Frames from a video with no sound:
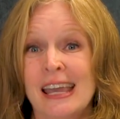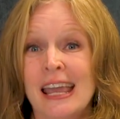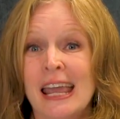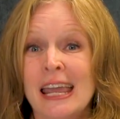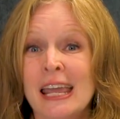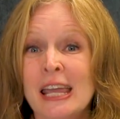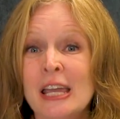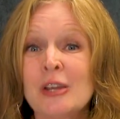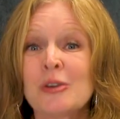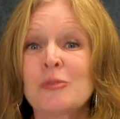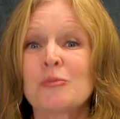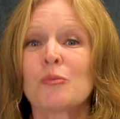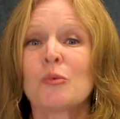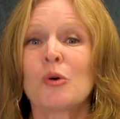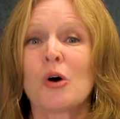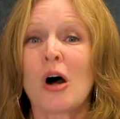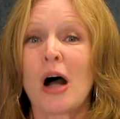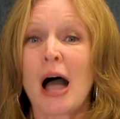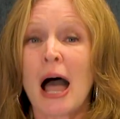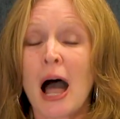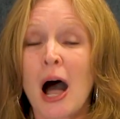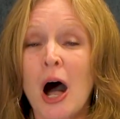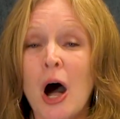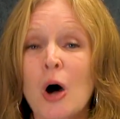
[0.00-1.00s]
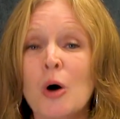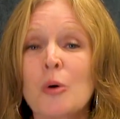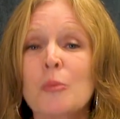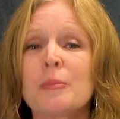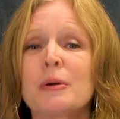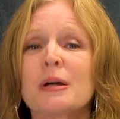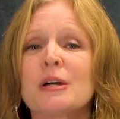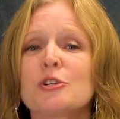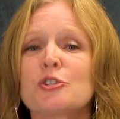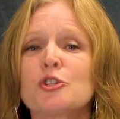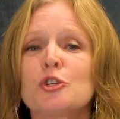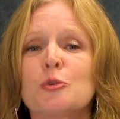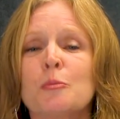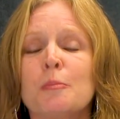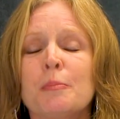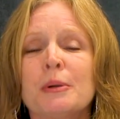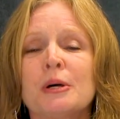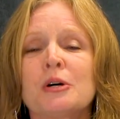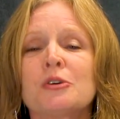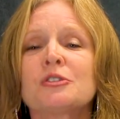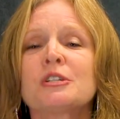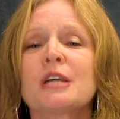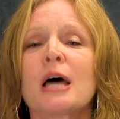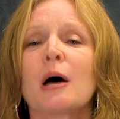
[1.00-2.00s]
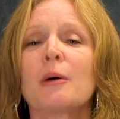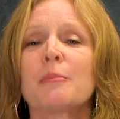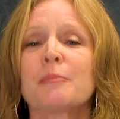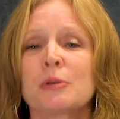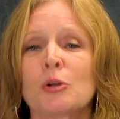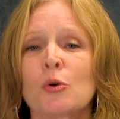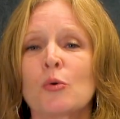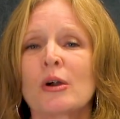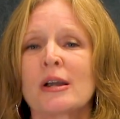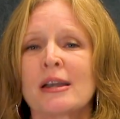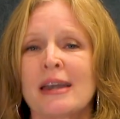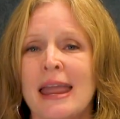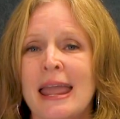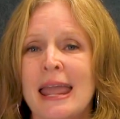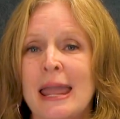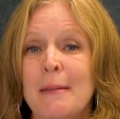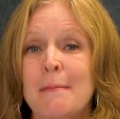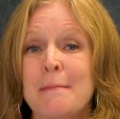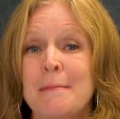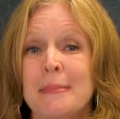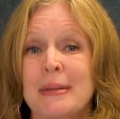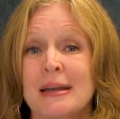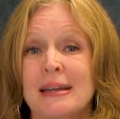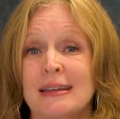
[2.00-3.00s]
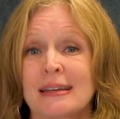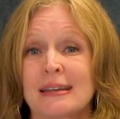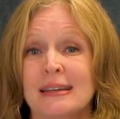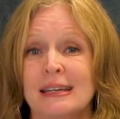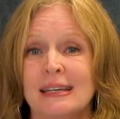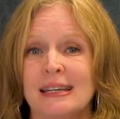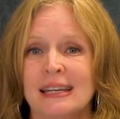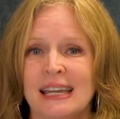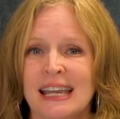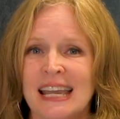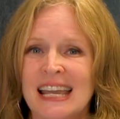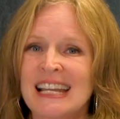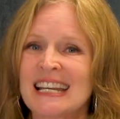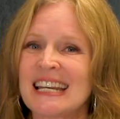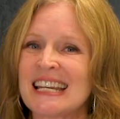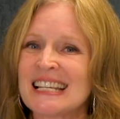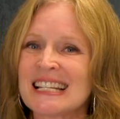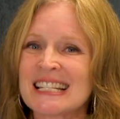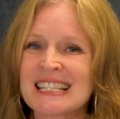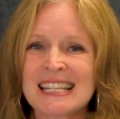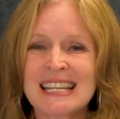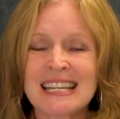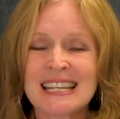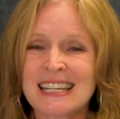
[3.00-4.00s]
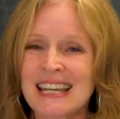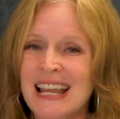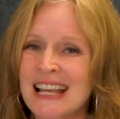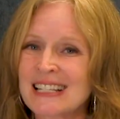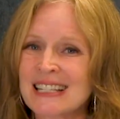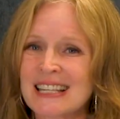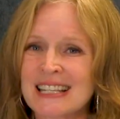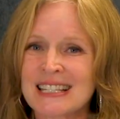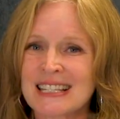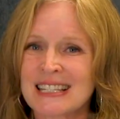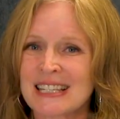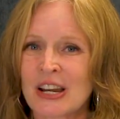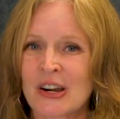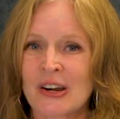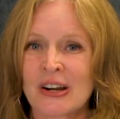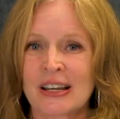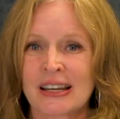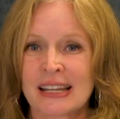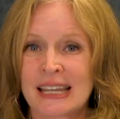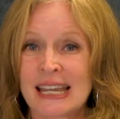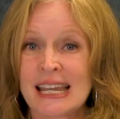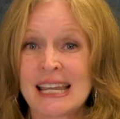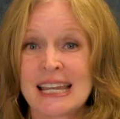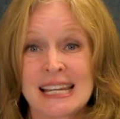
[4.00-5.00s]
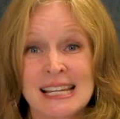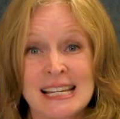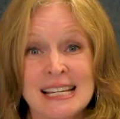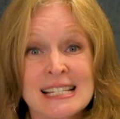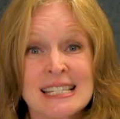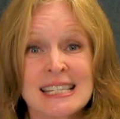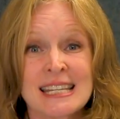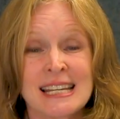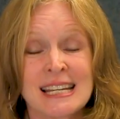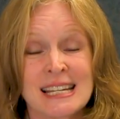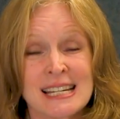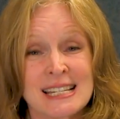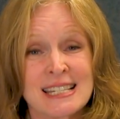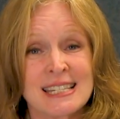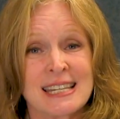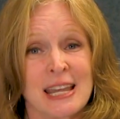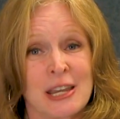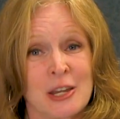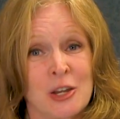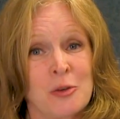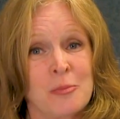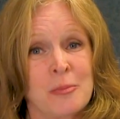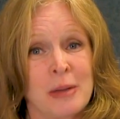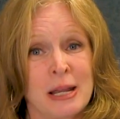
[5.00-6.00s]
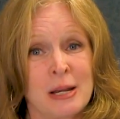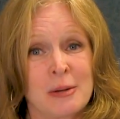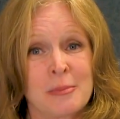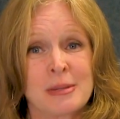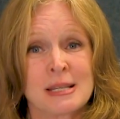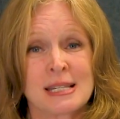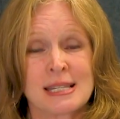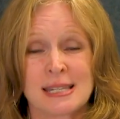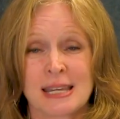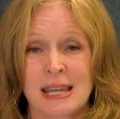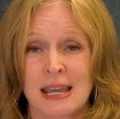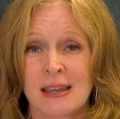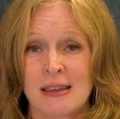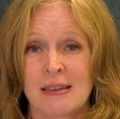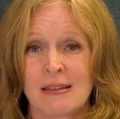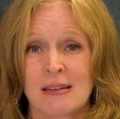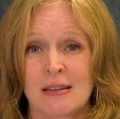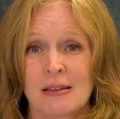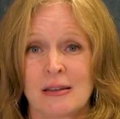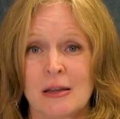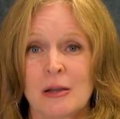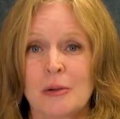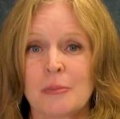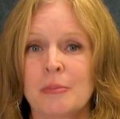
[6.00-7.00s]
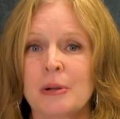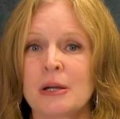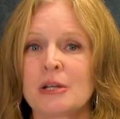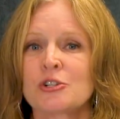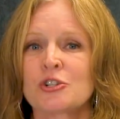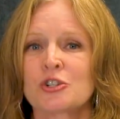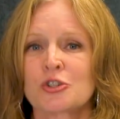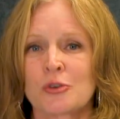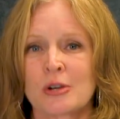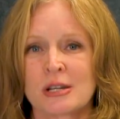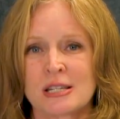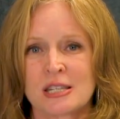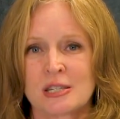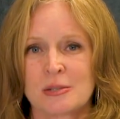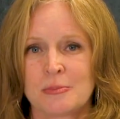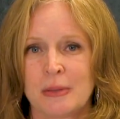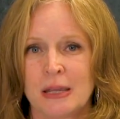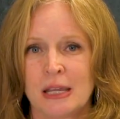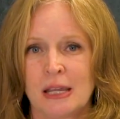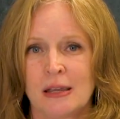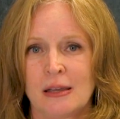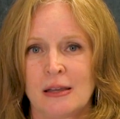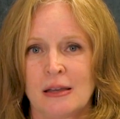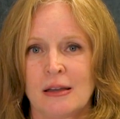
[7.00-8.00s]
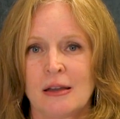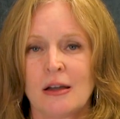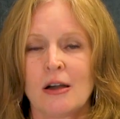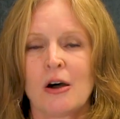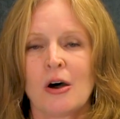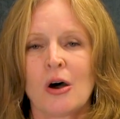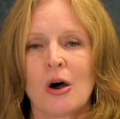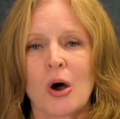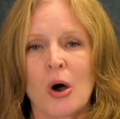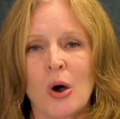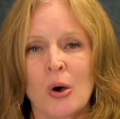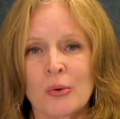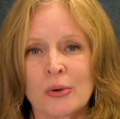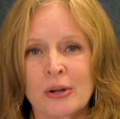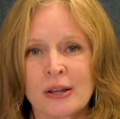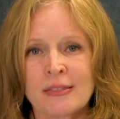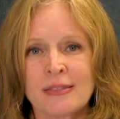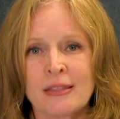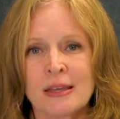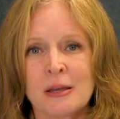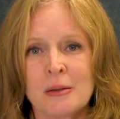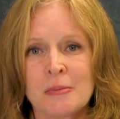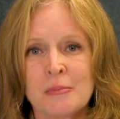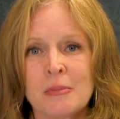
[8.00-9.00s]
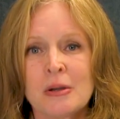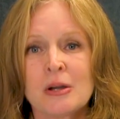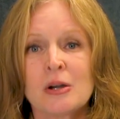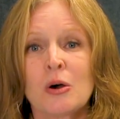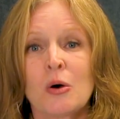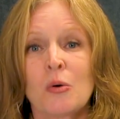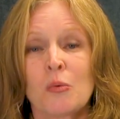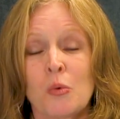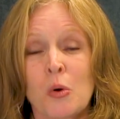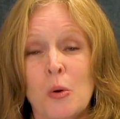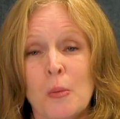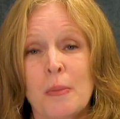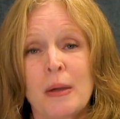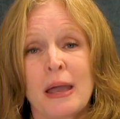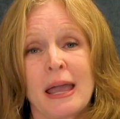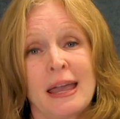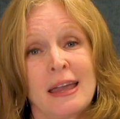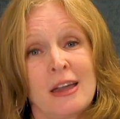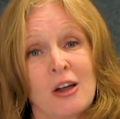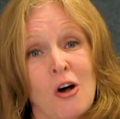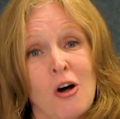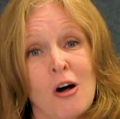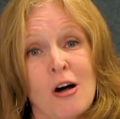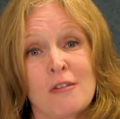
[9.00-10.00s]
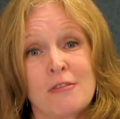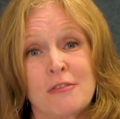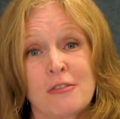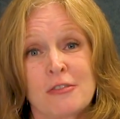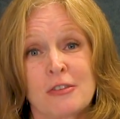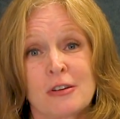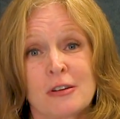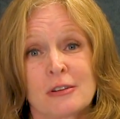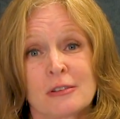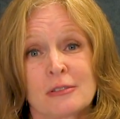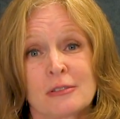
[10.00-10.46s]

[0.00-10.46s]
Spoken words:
It will help to build up your name. It isn't necessarily easy to say you made a mistake, but trust me, owning them will pay off.